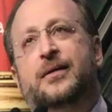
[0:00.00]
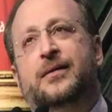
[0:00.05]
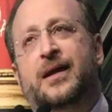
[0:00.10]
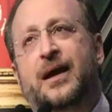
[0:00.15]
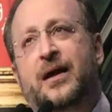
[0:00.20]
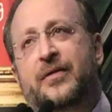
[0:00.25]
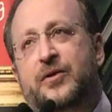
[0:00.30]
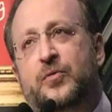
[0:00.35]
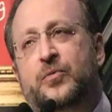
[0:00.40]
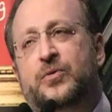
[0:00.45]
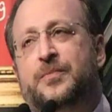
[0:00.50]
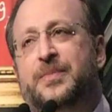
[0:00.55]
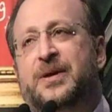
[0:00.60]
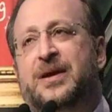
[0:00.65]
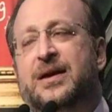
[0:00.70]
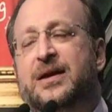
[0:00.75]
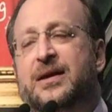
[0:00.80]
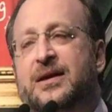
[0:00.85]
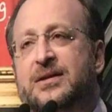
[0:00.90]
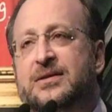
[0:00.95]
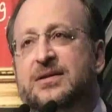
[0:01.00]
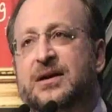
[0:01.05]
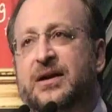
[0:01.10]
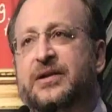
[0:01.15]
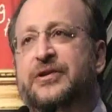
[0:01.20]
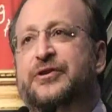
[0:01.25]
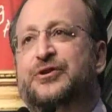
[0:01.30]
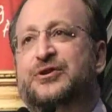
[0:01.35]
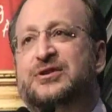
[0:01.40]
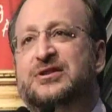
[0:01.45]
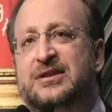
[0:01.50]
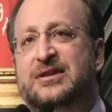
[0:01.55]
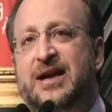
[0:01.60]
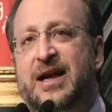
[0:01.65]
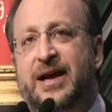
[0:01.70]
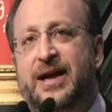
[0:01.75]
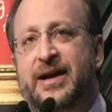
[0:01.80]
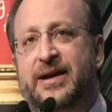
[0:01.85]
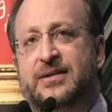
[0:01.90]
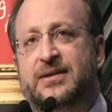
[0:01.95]
Now that we're beginning to
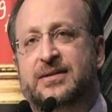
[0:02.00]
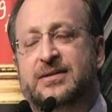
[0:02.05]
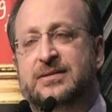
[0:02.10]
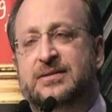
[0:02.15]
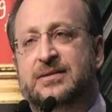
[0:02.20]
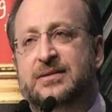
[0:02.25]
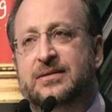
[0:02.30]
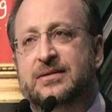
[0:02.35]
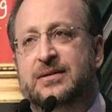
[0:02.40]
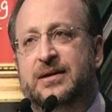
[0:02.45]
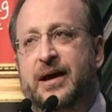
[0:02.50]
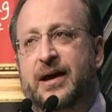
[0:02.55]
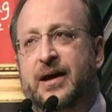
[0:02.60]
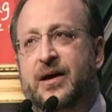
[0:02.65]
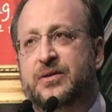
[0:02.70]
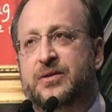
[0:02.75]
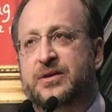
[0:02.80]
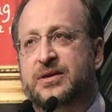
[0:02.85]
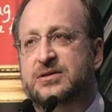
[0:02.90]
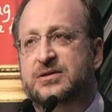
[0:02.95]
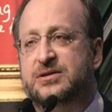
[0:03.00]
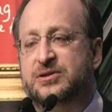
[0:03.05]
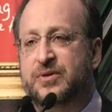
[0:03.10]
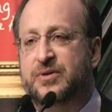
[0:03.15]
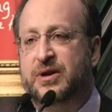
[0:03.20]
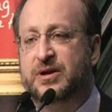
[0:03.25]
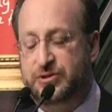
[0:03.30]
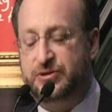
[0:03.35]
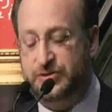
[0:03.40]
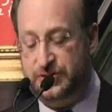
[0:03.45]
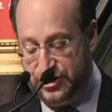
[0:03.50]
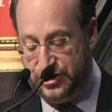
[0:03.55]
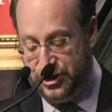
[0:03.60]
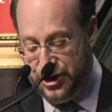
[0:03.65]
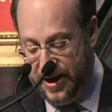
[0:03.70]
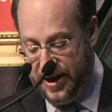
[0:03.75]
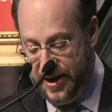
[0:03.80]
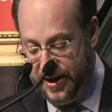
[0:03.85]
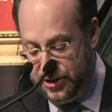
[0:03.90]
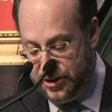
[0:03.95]
understand how these structures
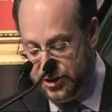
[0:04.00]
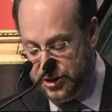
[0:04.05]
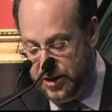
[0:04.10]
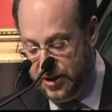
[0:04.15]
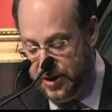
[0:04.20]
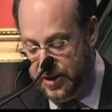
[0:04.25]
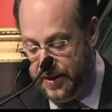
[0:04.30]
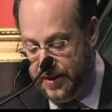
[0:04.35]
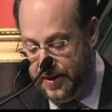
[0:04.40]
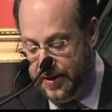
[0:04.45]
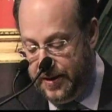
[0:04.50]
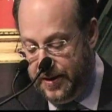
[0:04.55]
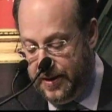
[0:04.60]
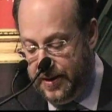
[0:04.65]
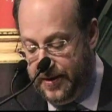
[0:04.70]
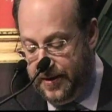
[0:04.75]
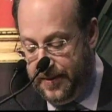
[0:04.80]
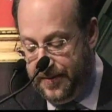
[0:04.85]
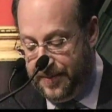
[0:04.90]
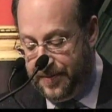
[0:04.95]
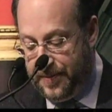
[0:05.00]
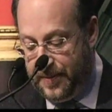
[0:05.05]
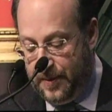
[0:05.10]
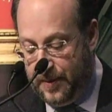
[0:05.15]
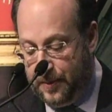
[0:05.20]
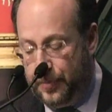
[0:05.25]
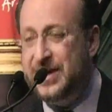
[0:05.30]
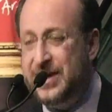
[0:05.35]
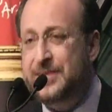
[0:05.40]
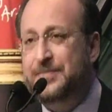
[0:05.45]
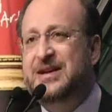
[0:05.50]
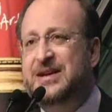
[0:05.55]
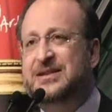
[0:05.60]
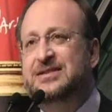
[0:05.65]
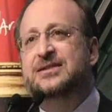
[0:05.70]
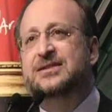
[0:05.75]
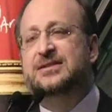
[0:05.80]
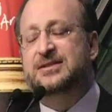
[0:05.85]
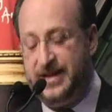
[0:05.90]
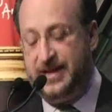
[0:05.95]
change, Brain
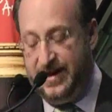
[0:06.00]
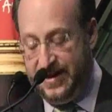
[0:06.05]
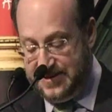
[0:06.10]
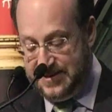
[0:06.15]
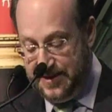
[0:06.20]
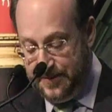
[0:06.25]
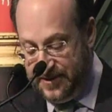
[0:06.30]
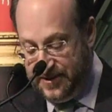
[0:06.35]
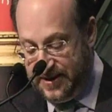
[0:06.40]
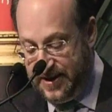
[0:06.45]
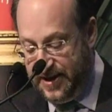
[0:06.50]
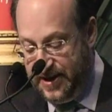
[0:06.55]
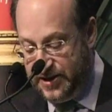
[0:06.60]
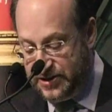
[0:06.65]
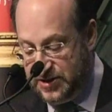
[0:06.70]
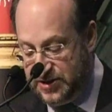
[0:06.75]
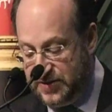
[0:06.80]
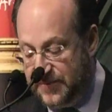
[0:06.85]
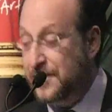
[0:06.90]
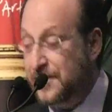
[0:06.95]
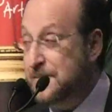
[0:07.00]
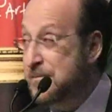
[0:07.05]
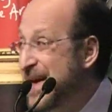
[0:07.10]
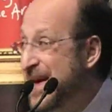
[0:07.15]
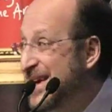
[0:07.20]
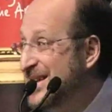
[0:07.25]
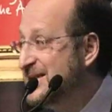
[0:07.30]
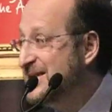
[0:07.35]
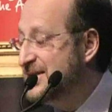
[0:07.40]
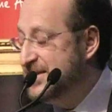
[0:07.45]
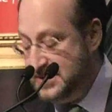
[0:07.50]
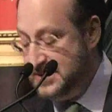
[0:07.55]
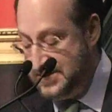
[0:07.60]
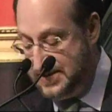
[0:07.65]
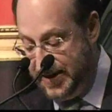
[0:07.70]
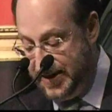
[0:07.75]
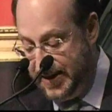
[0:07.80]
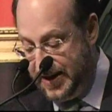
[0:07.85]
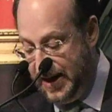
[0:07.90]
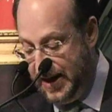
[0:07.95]
plasticity has implications for medicine,
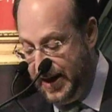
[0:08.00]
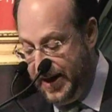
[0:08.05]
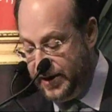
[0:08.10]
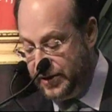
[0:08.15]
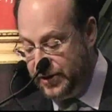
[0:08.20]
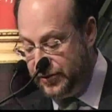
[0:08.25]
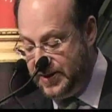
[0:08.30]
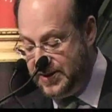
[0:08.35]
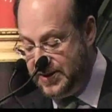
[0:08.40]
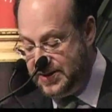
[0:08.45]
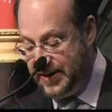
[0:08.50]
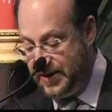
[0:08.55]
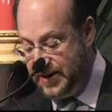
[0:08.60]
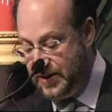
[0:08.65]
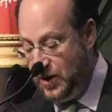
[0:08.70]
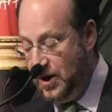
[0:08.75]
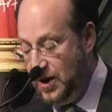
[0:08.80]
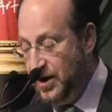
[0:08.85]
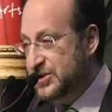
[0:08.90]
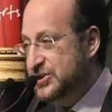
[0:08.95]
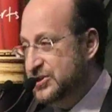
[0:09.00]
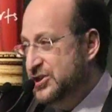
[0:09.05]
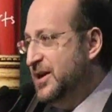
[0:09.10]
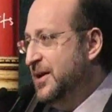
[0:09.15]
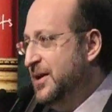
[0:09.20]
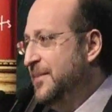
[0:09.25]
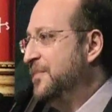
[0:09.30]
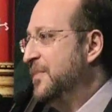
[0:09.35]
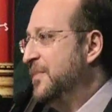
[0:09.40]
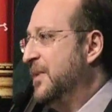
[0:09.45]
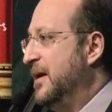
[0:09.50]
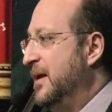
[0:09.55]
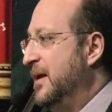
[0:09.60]
psychiatry, psychology,